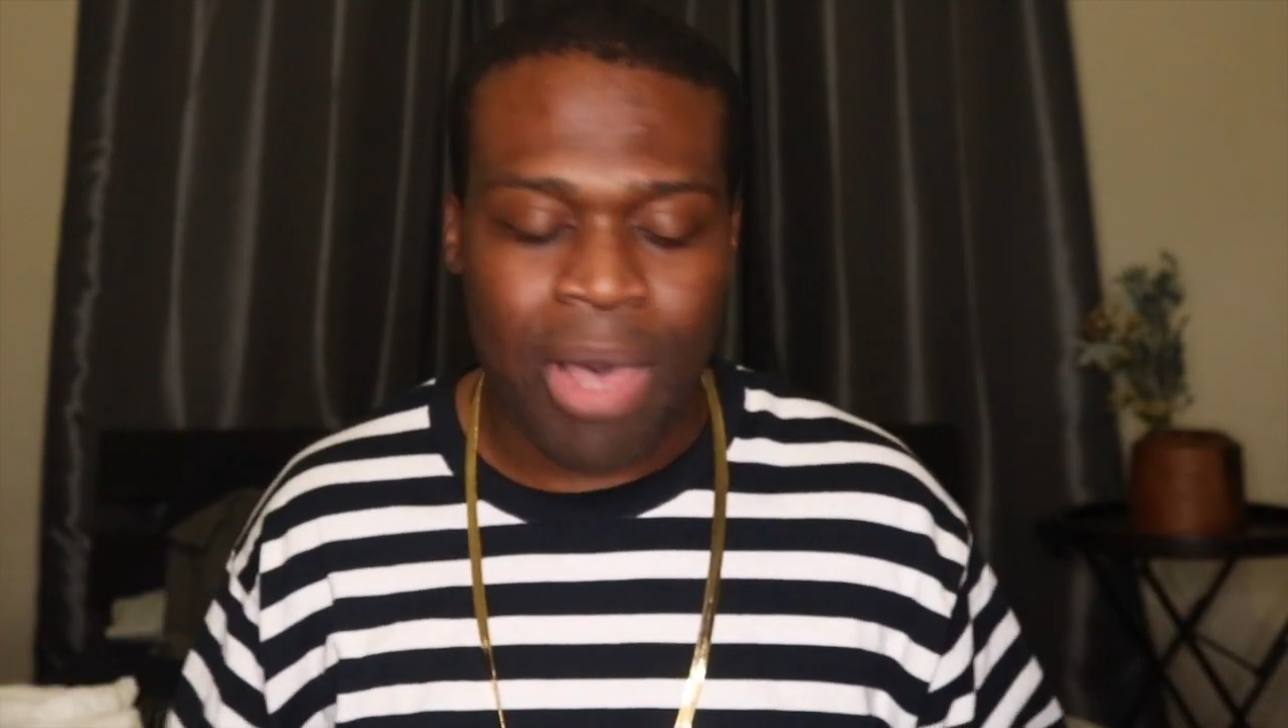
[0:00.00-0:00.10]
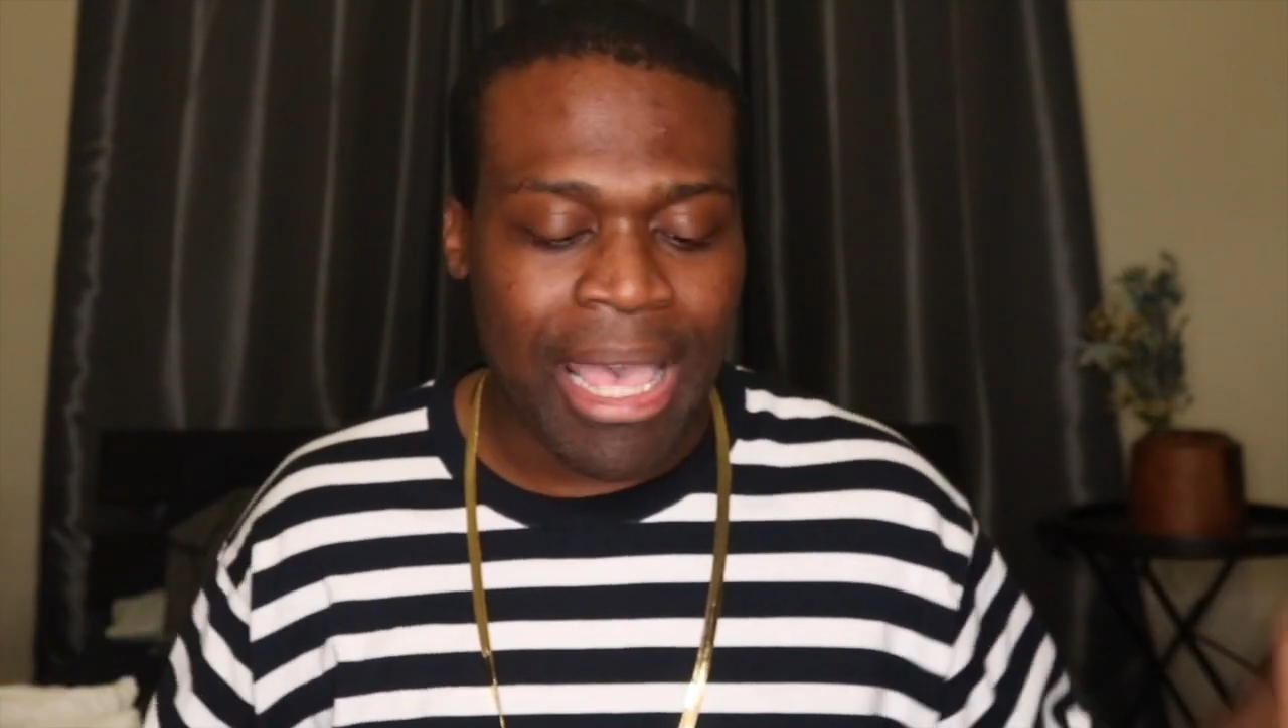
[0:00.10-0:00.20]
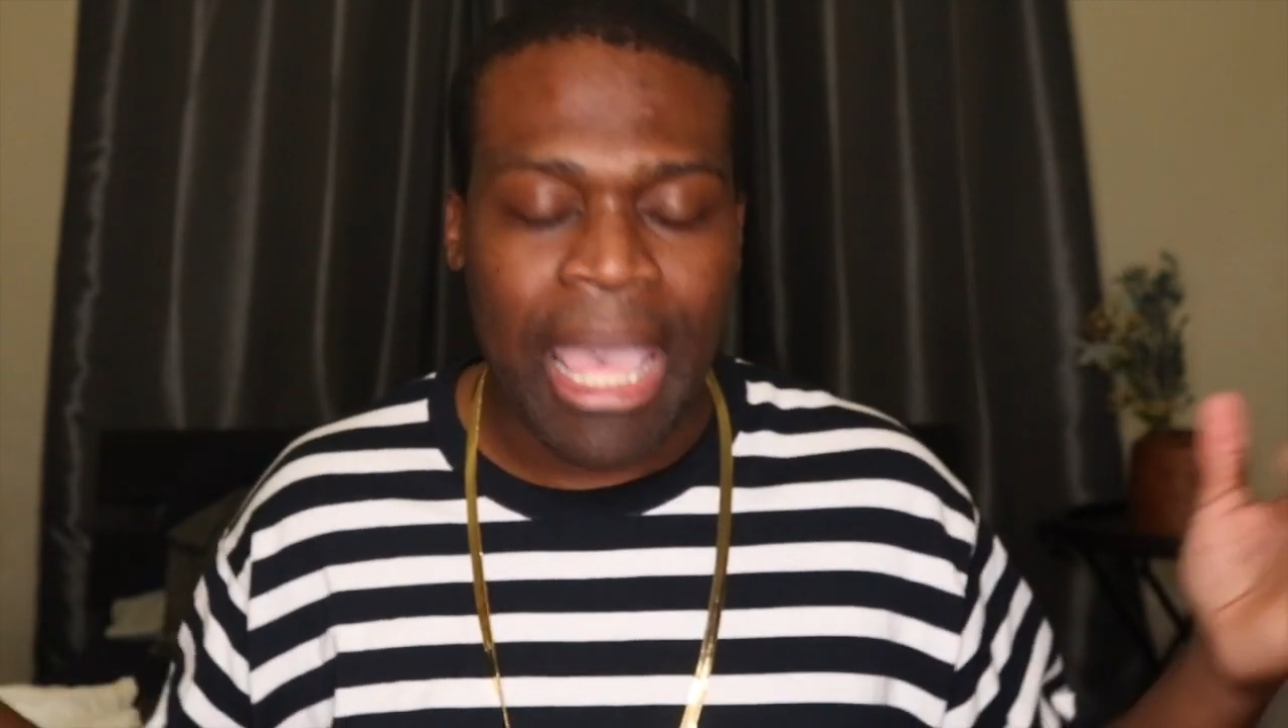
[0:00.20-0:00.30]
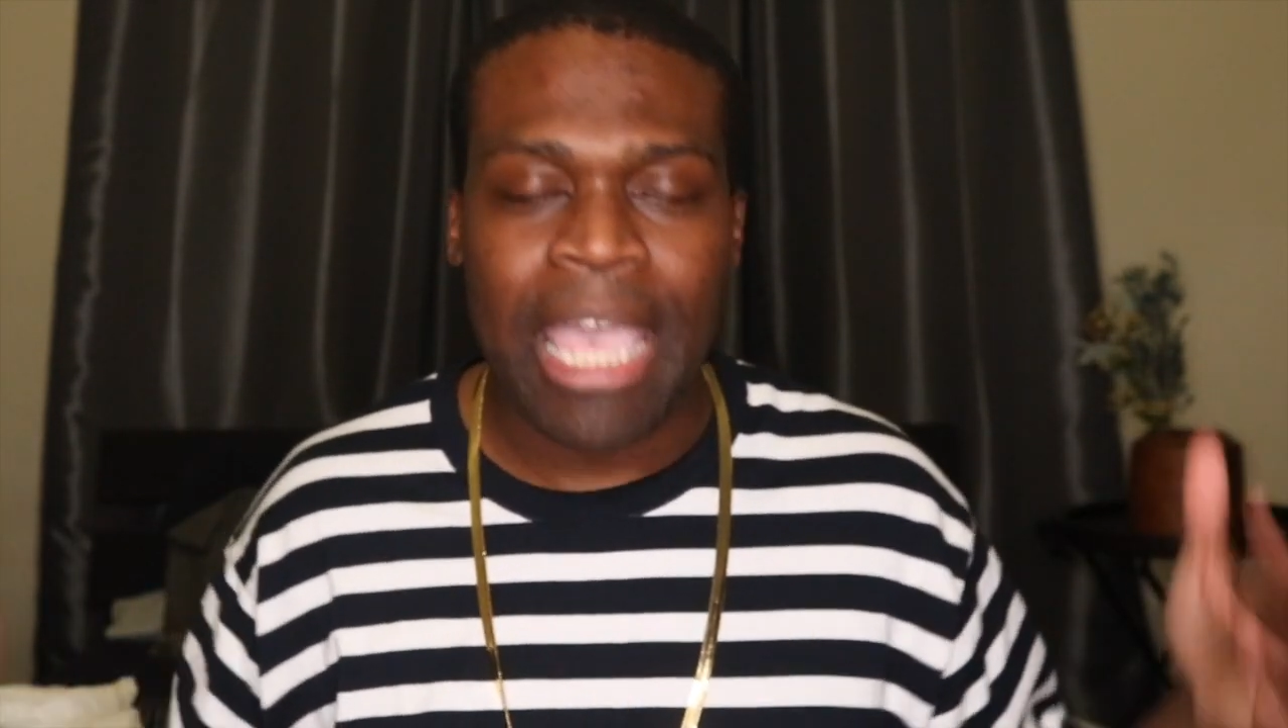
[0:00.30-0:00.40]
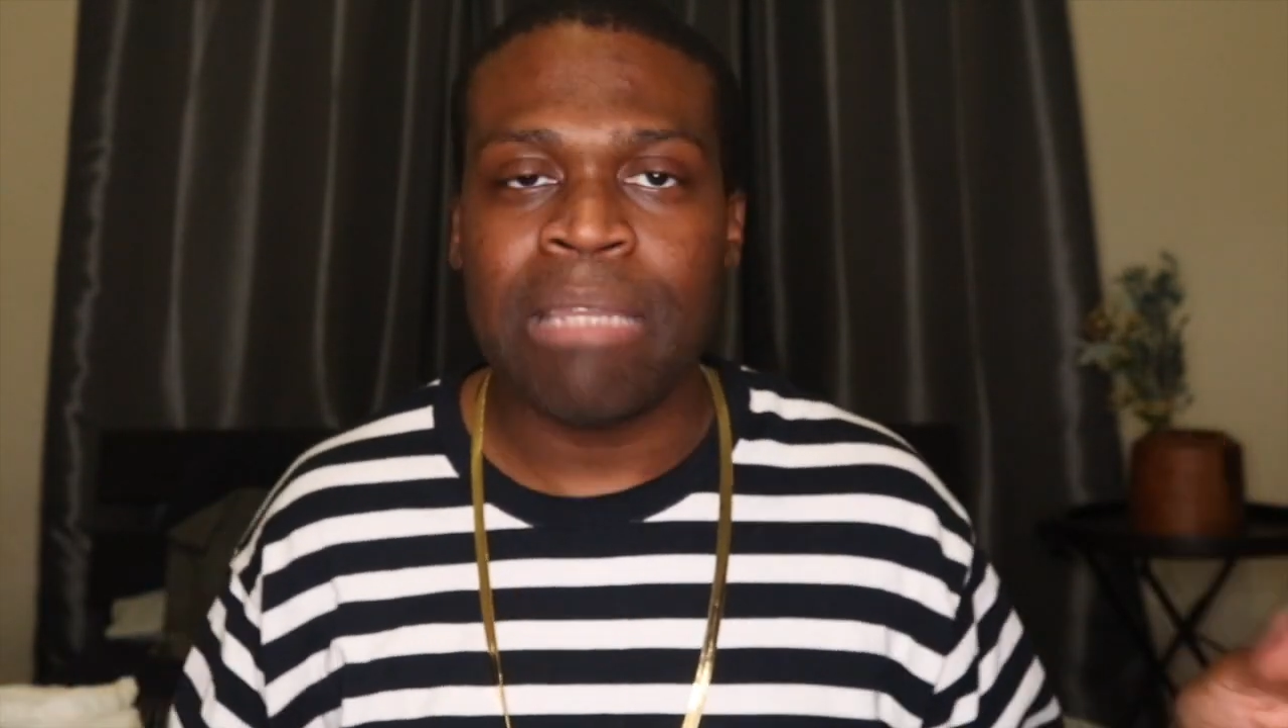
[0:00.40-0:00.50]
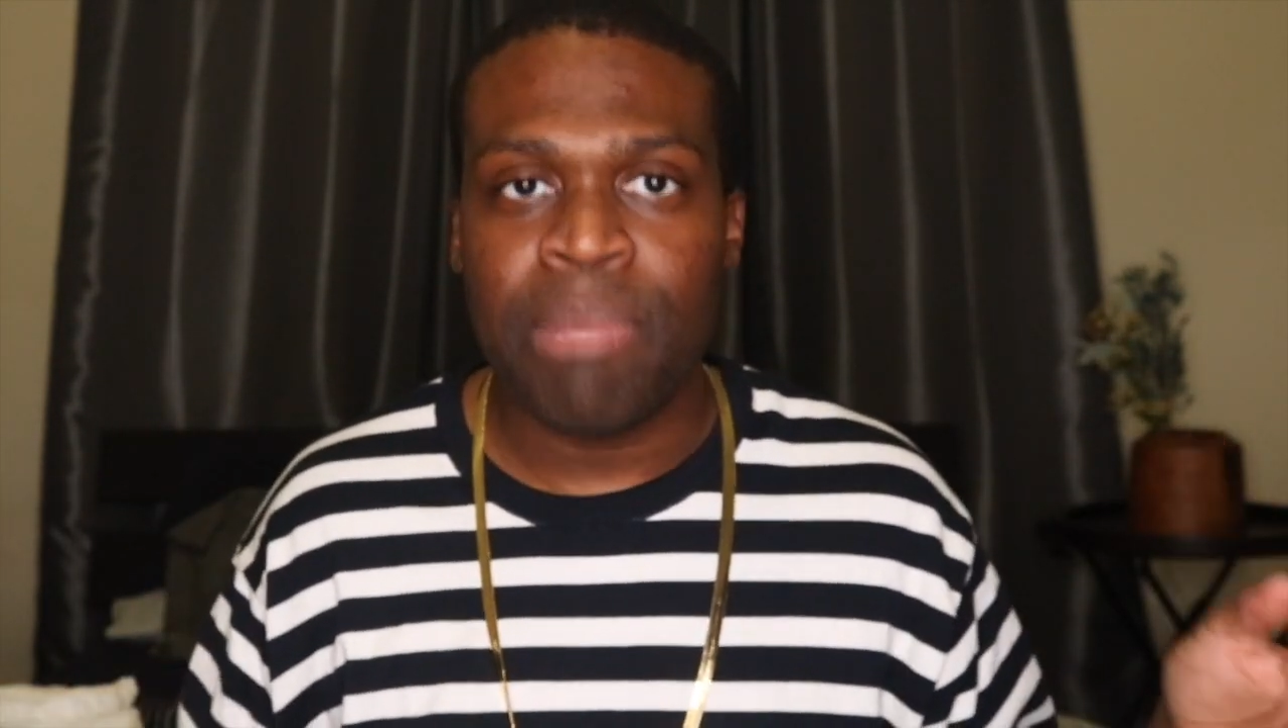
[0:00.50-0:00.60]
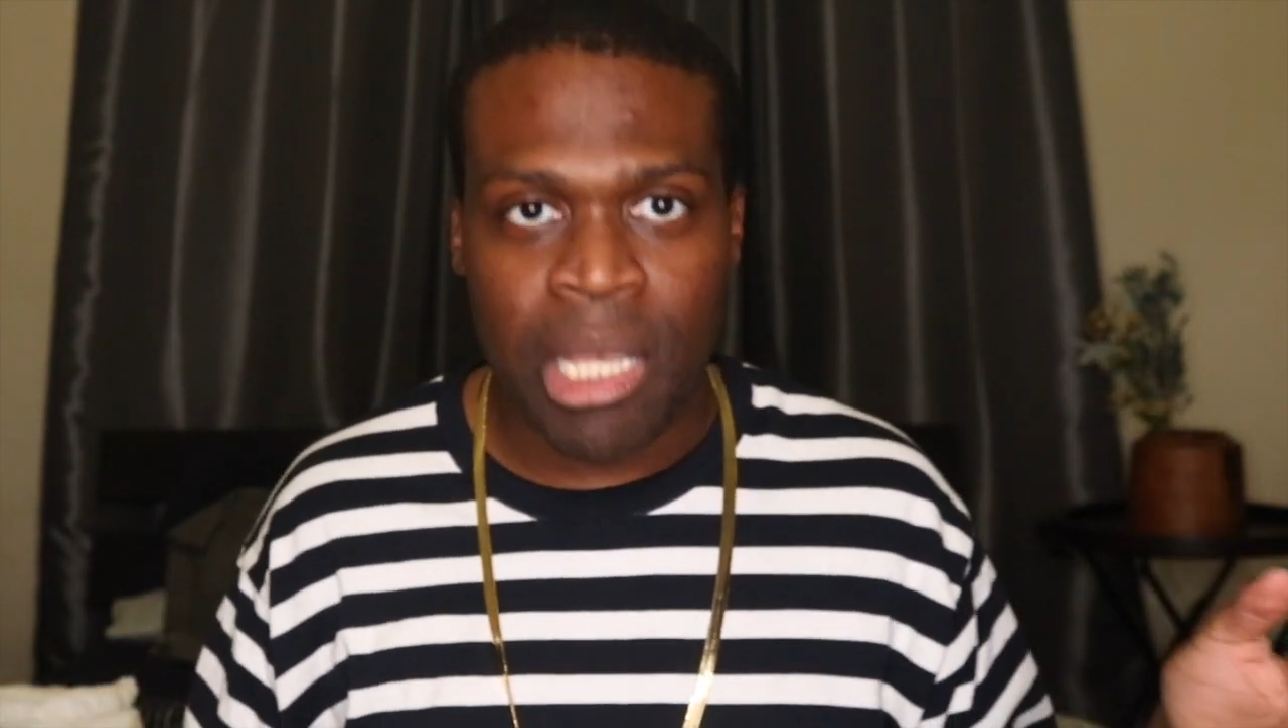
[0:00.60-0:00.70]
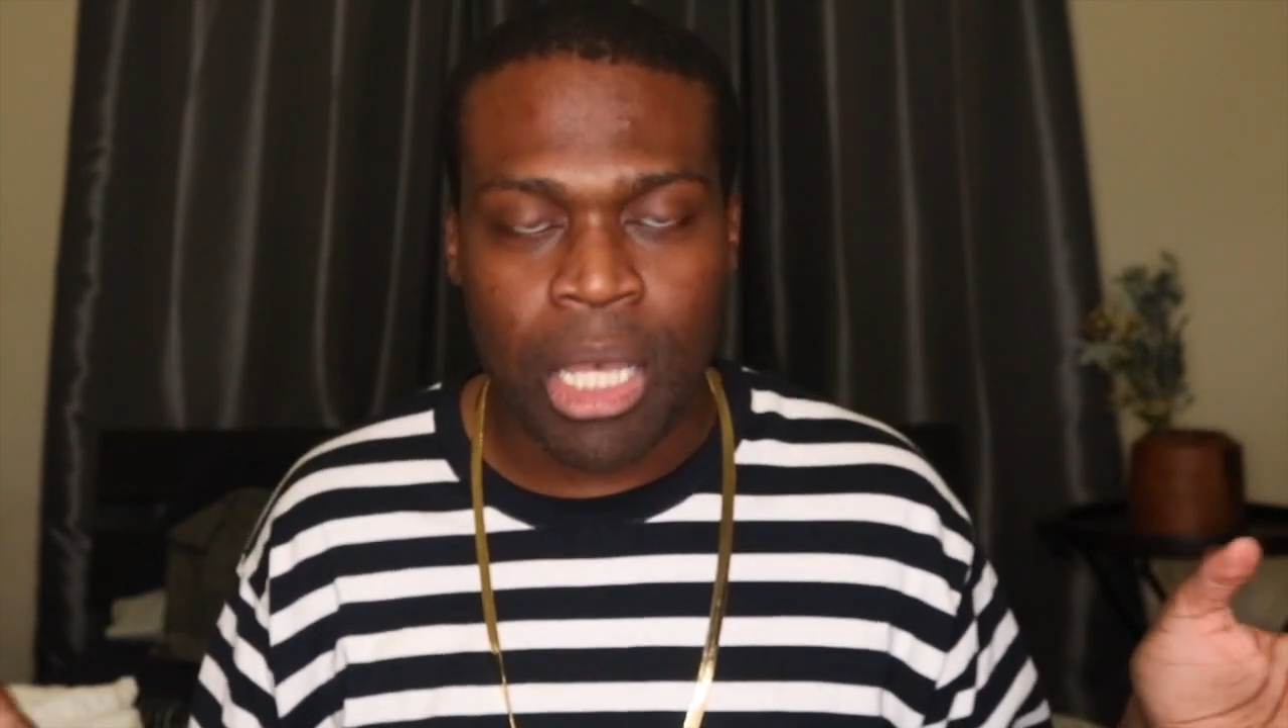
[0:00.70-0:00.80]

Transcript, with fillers: I hate being